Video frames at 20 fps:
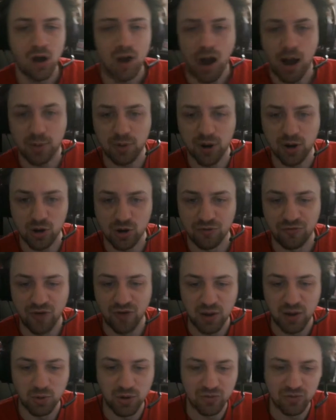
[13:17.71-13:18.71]
I'm going to go
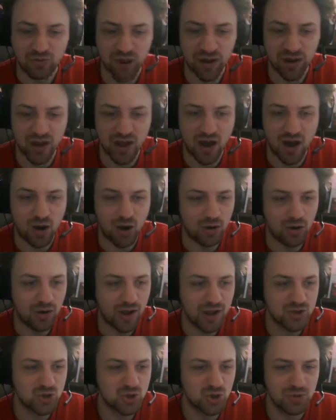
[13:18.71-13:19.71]
find one right now.
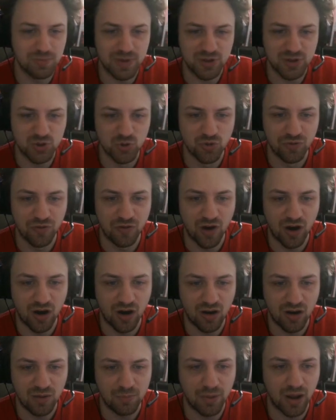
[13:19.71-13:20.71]
It shouldn't be too
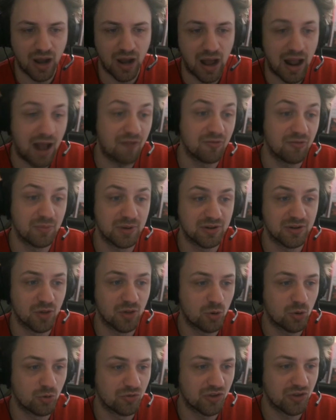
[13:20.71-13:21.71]
far, but I haven't been to
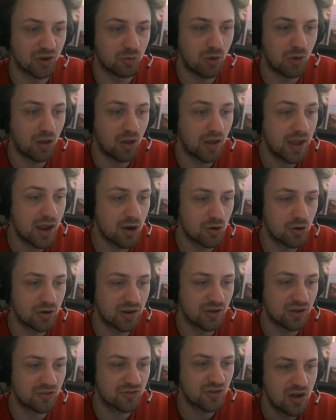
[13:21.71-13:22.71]
locals in a while. Here it
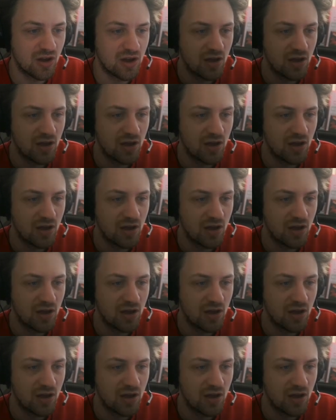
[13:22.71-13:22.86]
is.